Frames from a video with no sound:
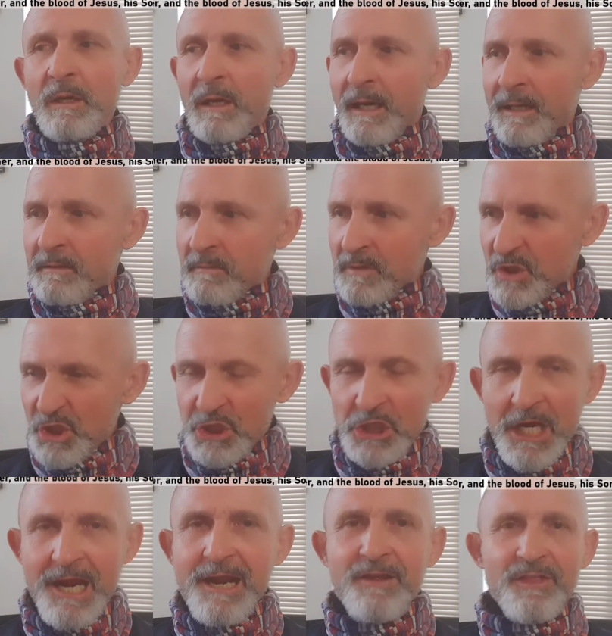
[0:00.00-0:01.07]
And
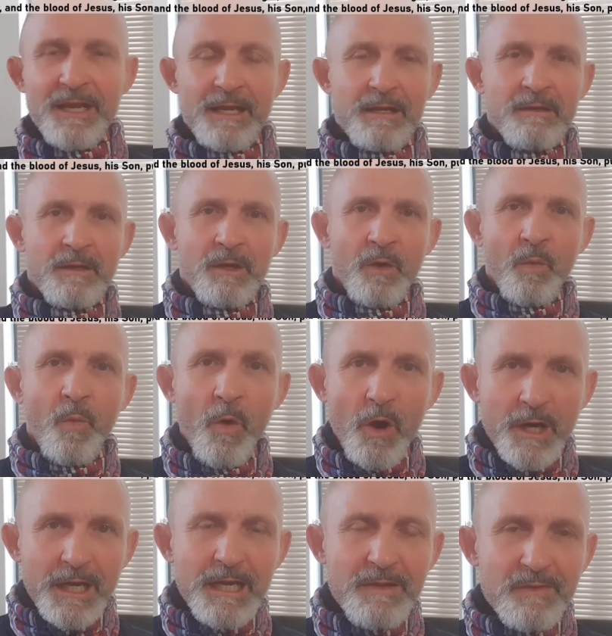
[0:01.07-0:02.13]
share that.
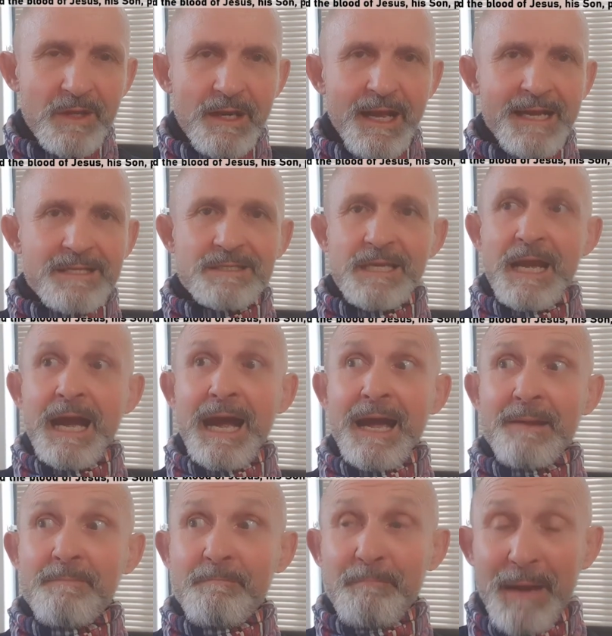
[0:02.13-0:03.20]
Walk in the light. Say, I
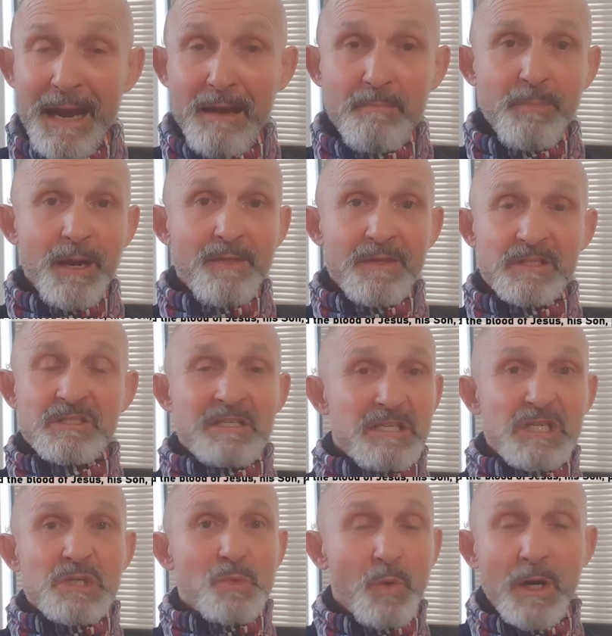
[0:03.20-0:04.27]
am bound by this.
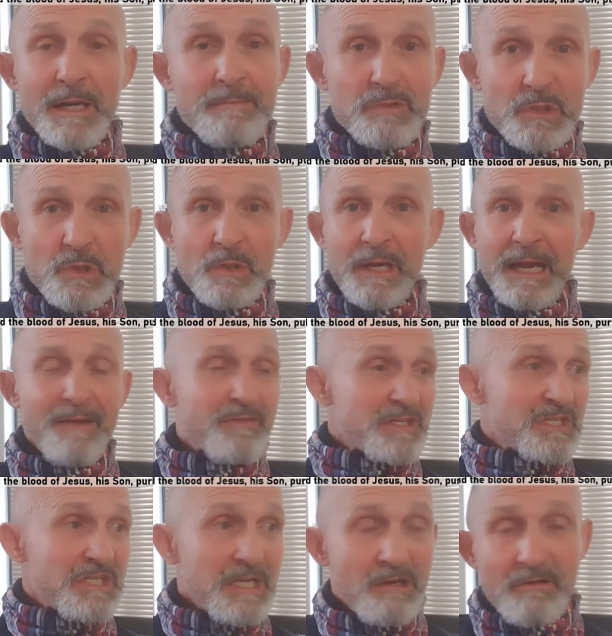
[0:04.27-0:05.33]
This is what I'm doing. I have a
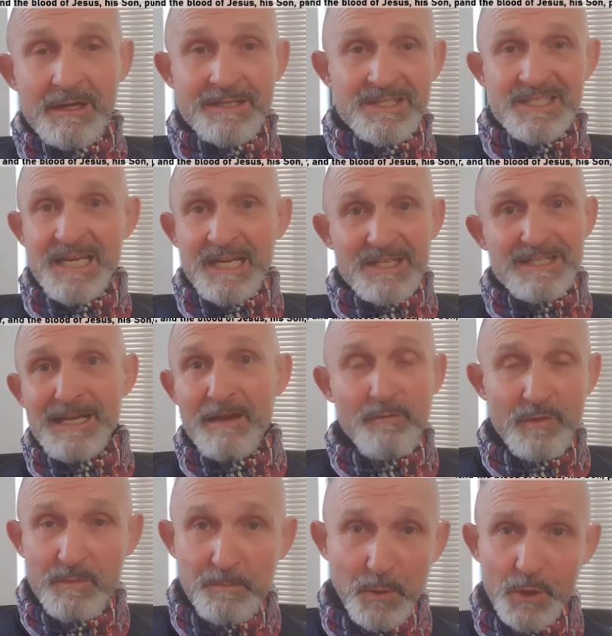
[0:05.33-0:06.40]
secret sex life
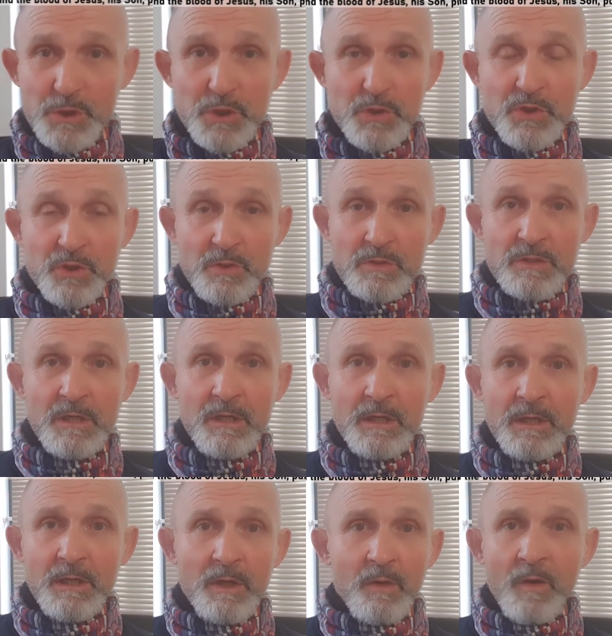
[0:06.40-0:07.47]
with prostitutes,
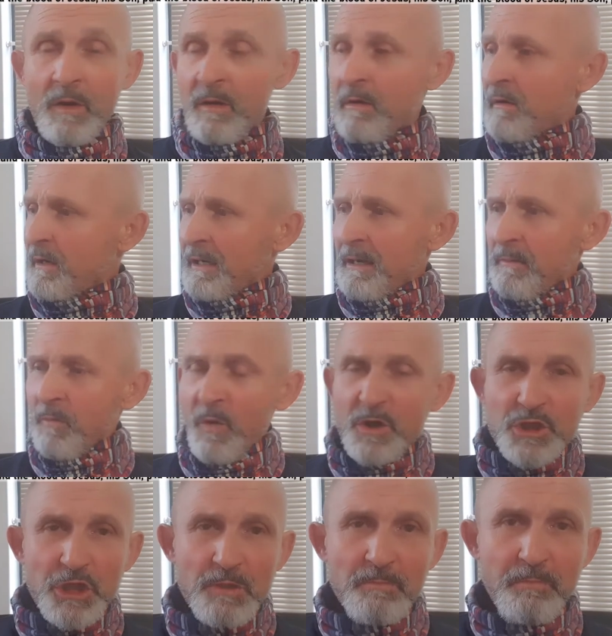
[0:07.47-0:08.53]
or uh, I'm
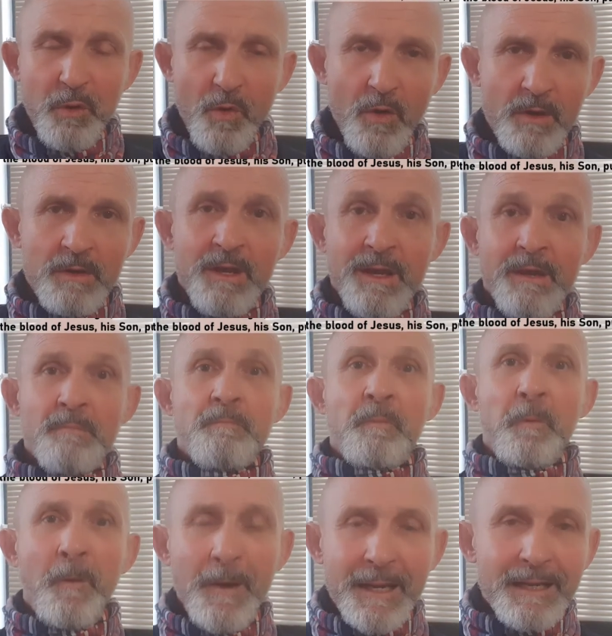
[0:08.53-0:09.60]
watching porn.
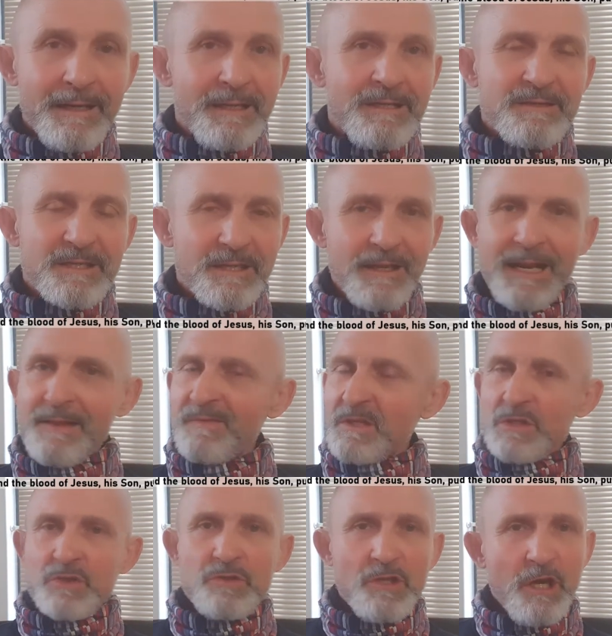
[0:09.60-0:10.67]
Bring it into the light.
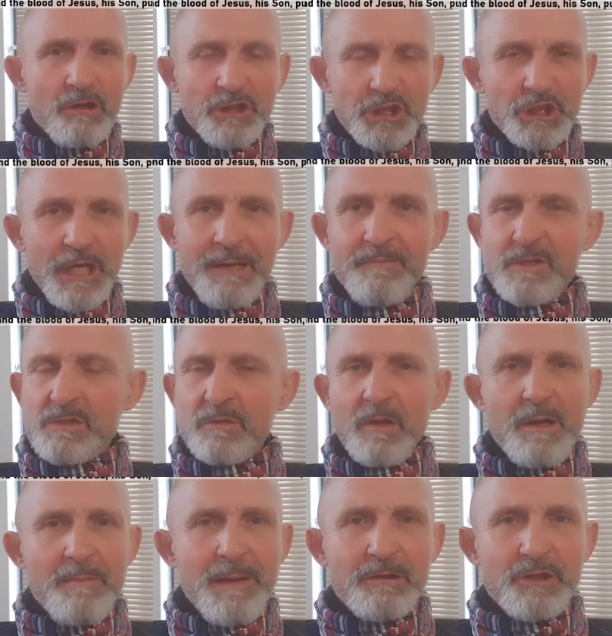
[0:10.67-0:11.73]
There's no shame. It's
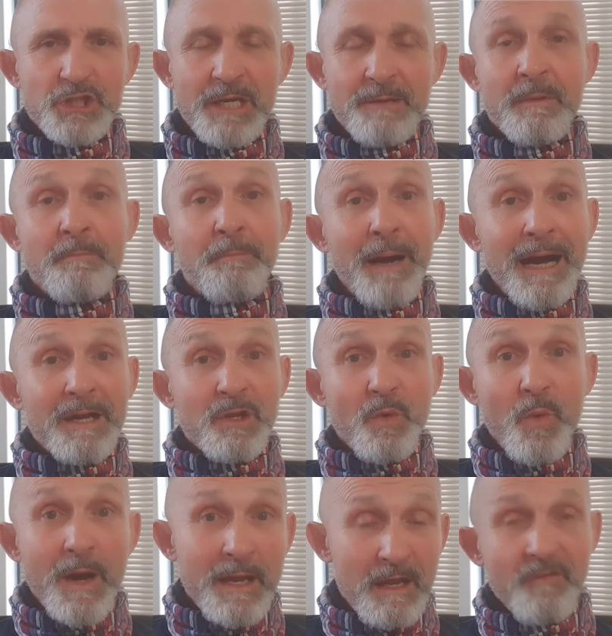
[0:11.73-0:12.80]
not about shame. And by the
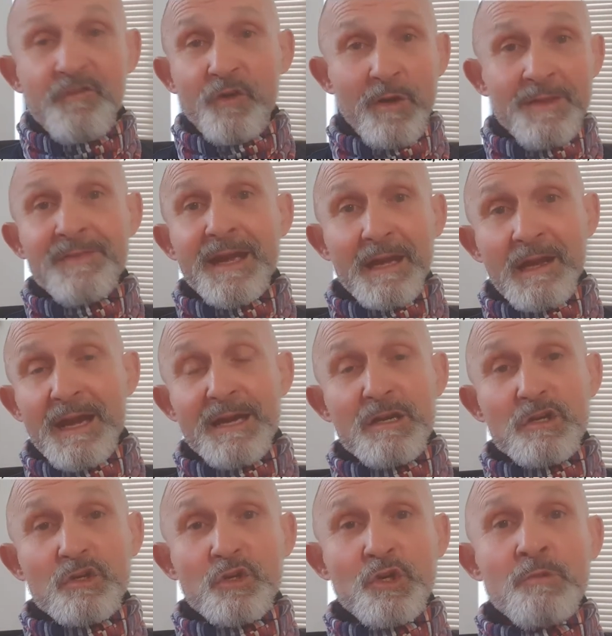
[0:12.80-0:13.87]
way, if you're in that kind
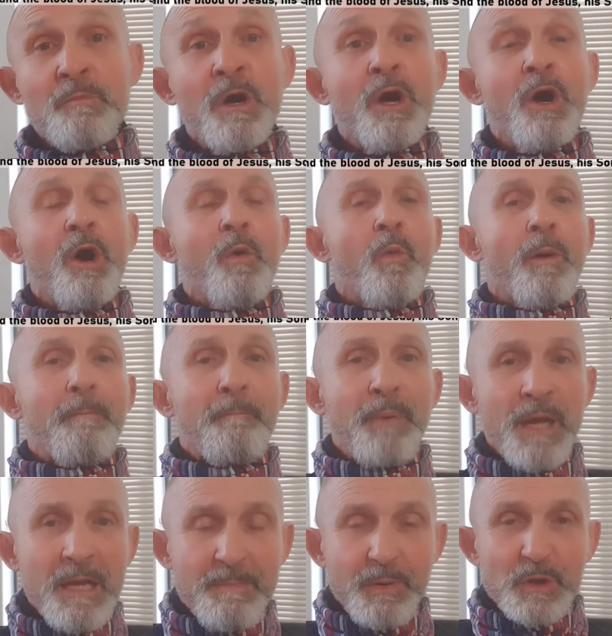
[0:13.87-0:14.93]
of group, what
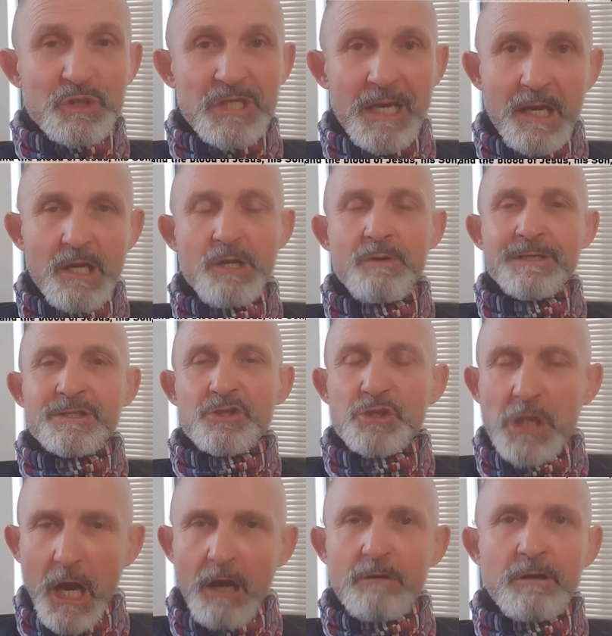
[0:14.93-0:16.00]
people tell you is
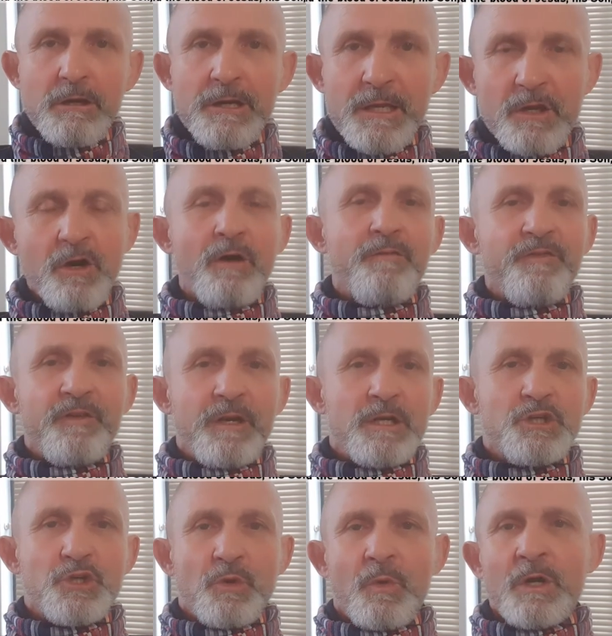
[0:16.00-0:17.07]
totally
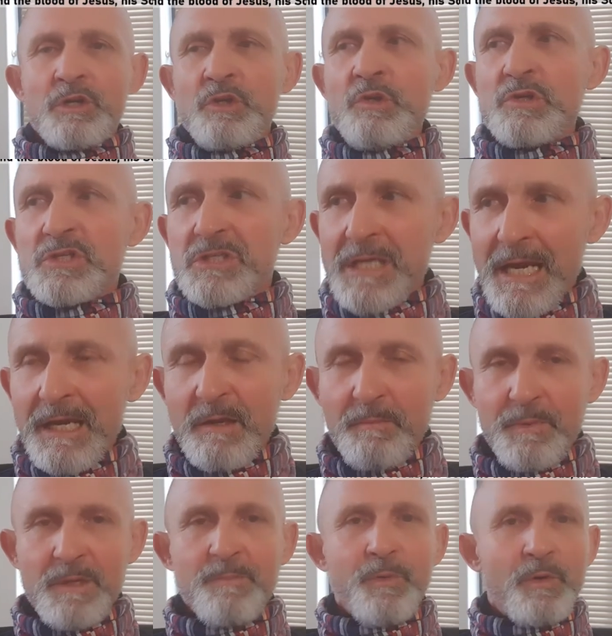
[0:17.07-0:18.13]
confidential. What you say to
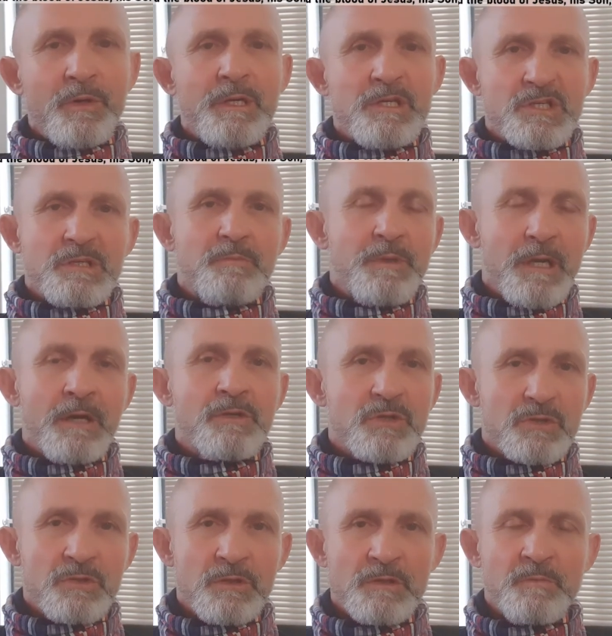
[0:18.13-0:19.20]
people needs to be
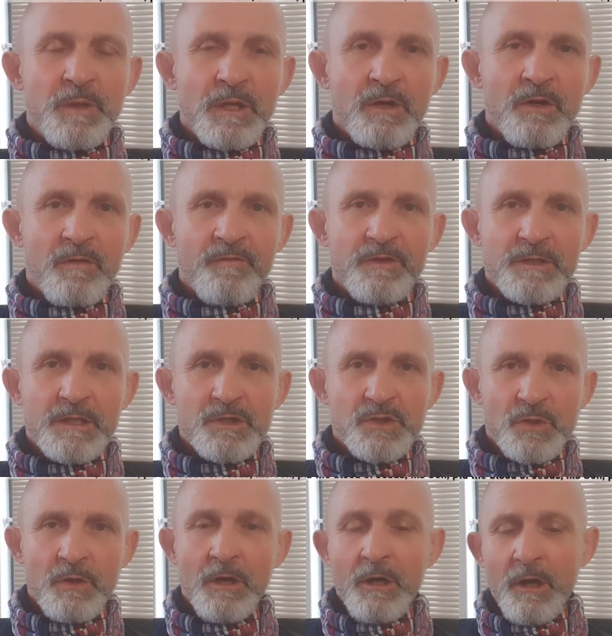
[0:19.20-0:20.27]
understood as being
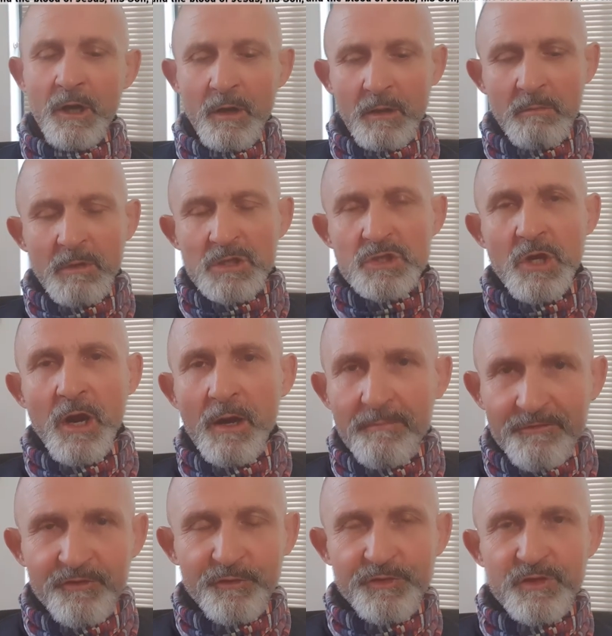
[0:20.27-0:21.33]
confidential. The most
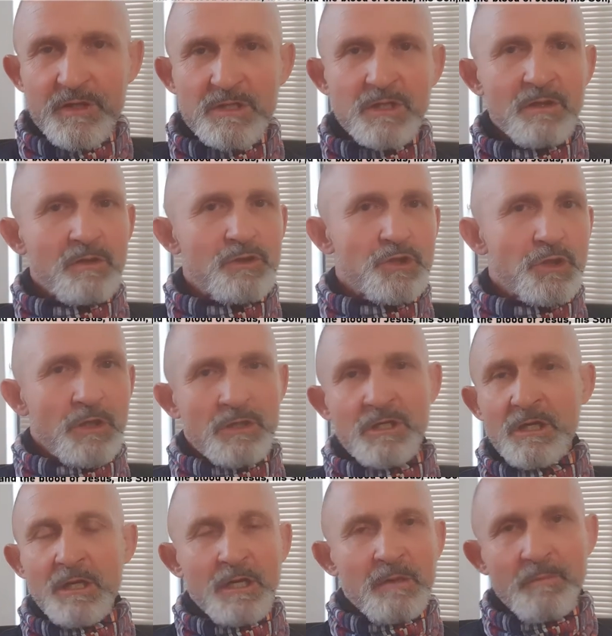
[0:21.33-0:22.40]
harmful things in the church
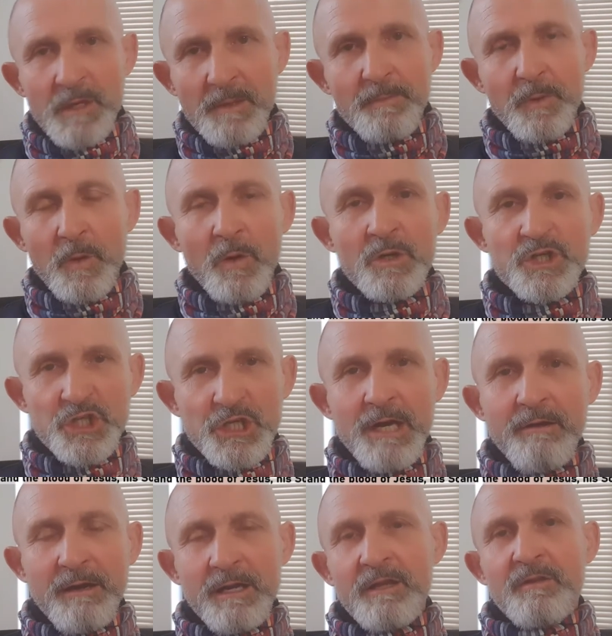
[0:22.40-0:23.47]
people
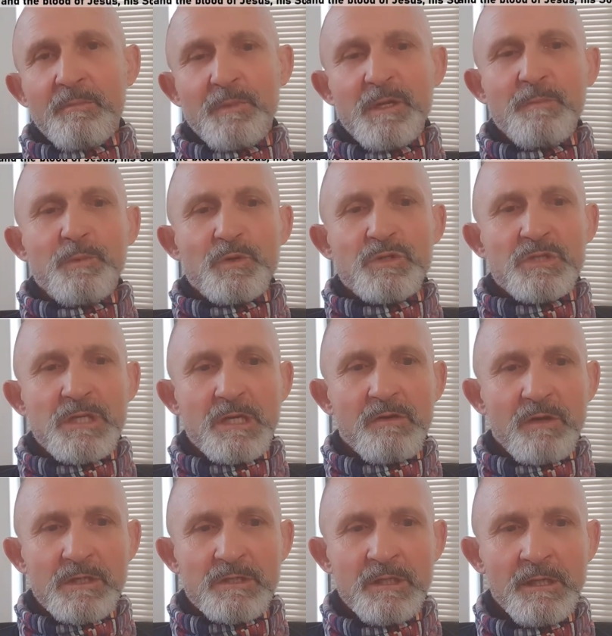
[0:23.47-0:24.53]
sharing other people's
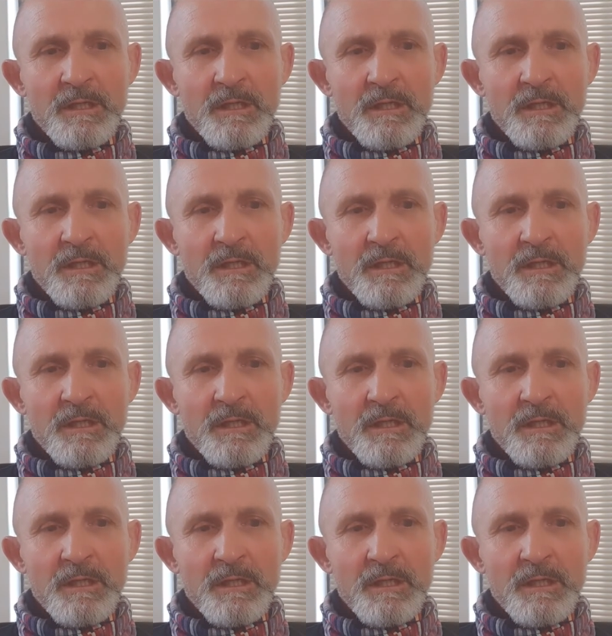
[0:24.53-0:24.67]
secrets.